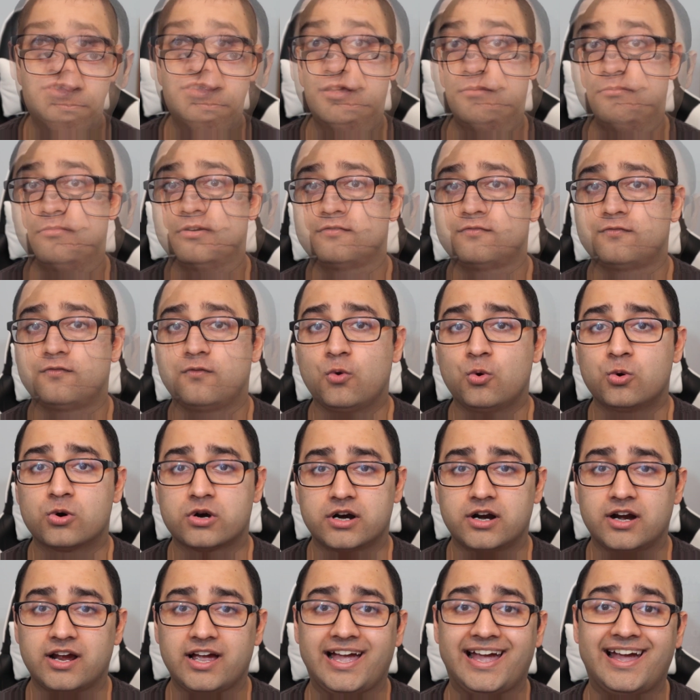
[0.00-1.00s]
Number
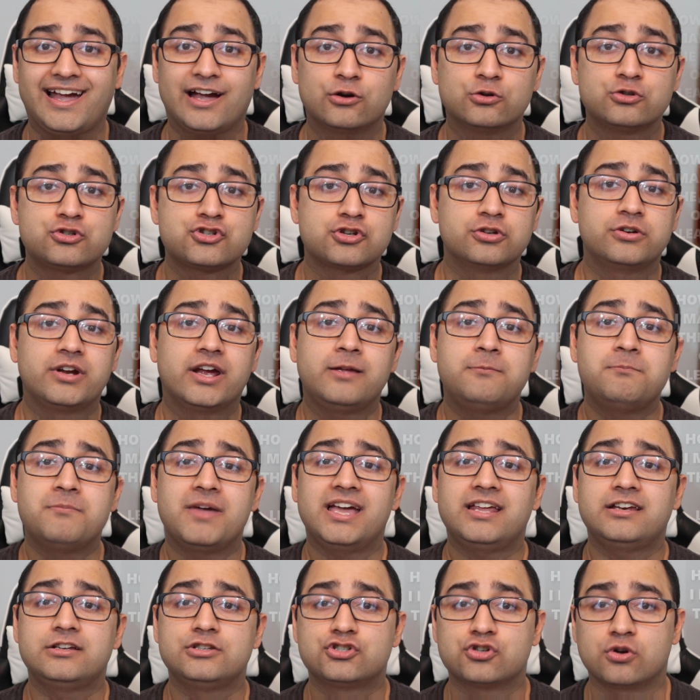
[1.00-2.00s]
4, how should I
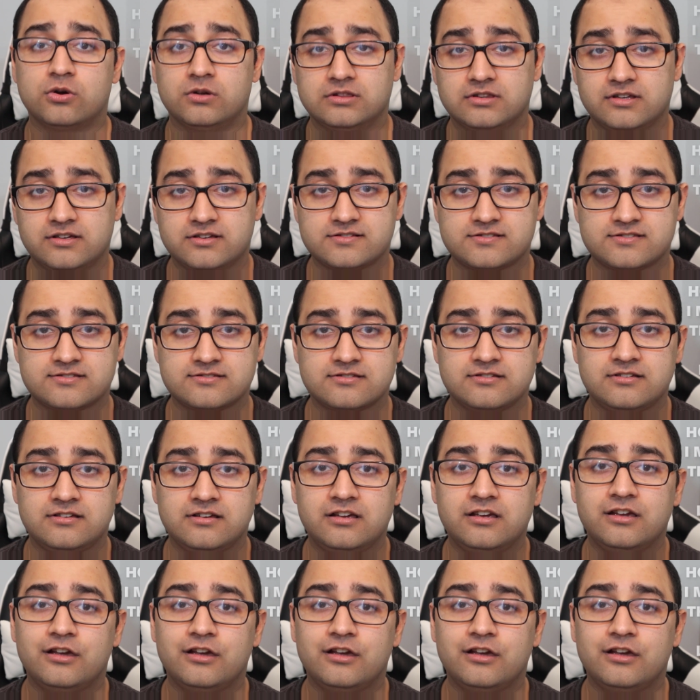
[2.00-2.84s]
manage all this?